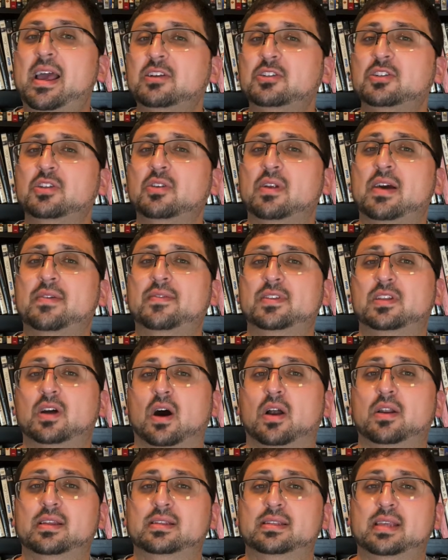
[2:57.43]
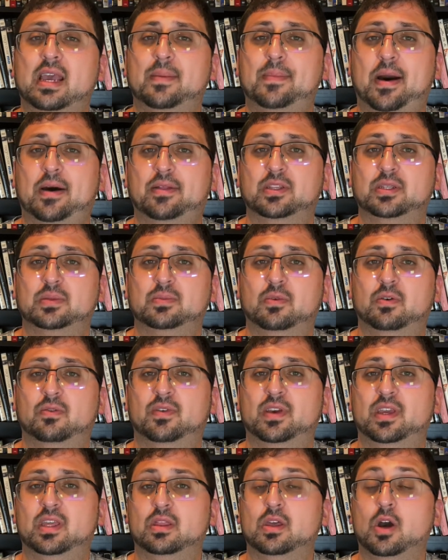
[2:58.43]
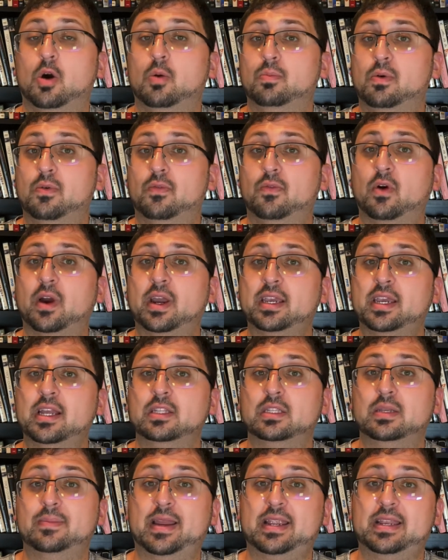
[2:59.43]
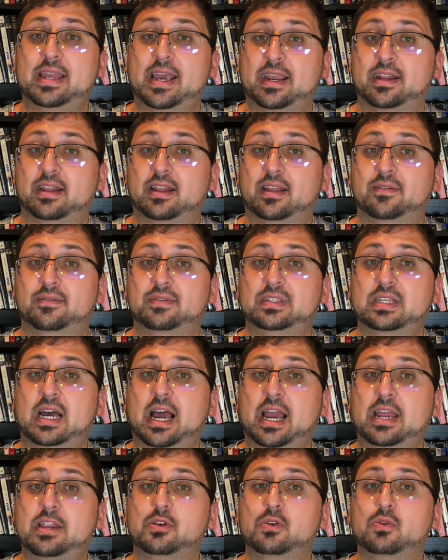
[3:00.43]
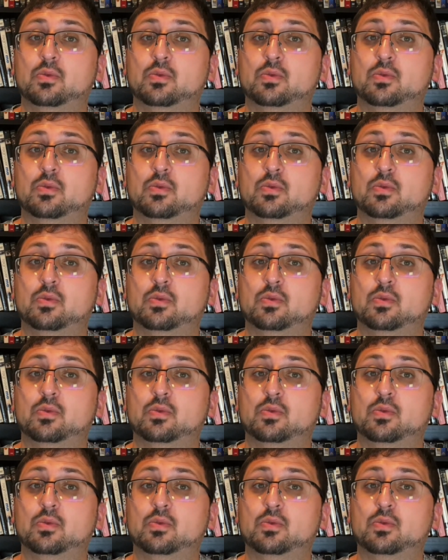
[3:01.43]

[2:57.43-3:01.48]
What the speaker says: actually don't have a ton to say about this movie, though before I get into my negatives, I do